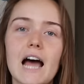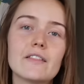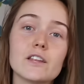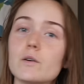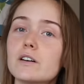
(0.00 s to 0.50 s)
And
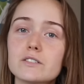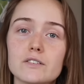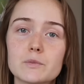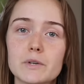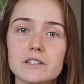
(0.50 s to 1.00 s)
then you also have
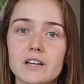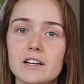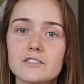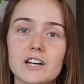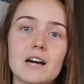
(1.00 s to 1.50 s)
to put a ton
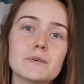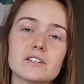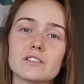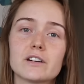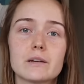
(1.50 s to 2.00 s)
of time into
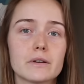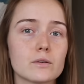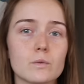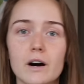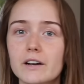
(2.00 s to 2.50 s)
learning about the
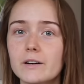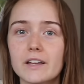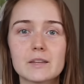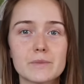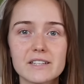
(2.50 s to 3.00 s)
water
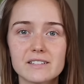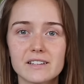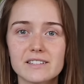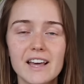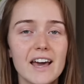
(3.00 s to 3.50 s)
and the business,